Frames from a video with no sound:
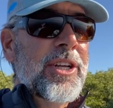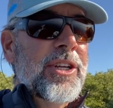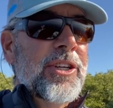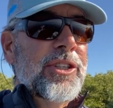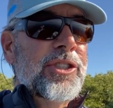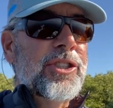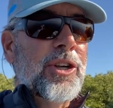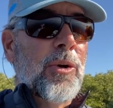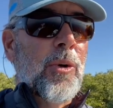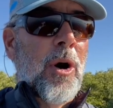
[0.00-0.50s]

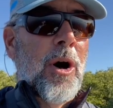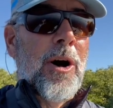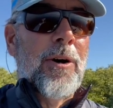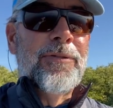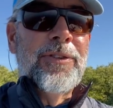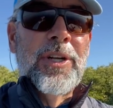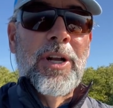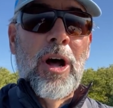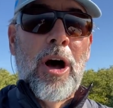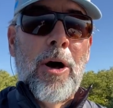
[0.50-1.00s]
So
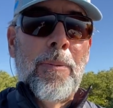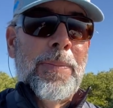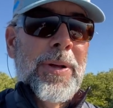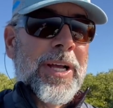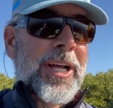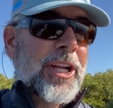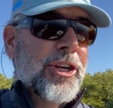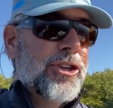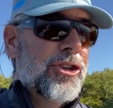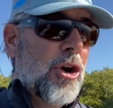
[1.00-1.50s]
often I'll
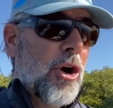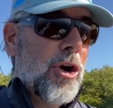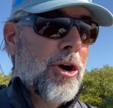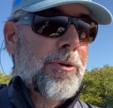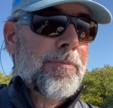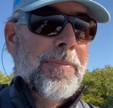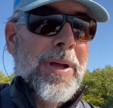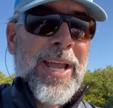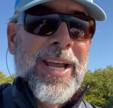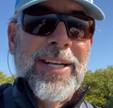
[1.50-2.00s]
pick a
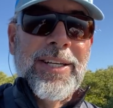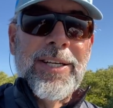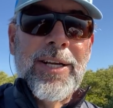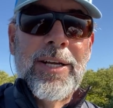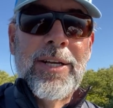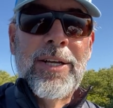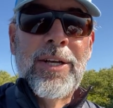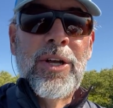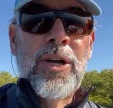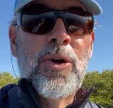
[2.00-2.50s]
dark bait
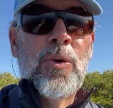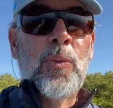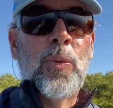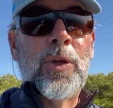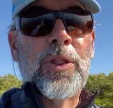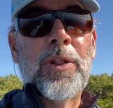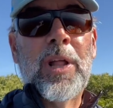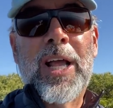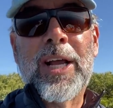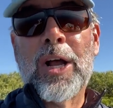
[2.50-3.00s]

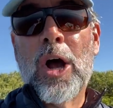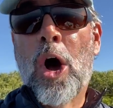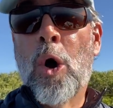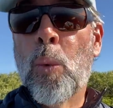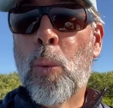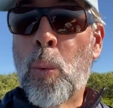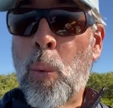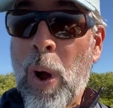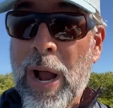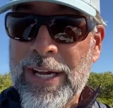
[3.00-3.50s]
with like a
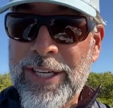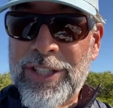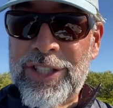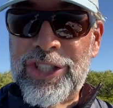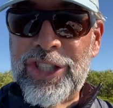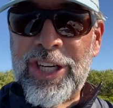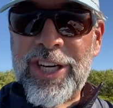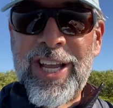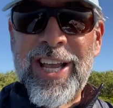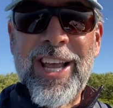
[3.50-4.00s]
white
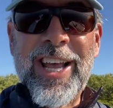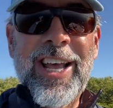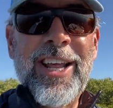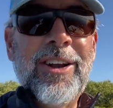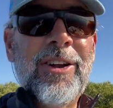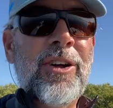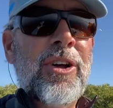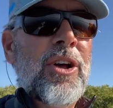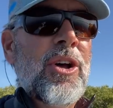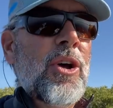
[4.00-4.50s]
jig head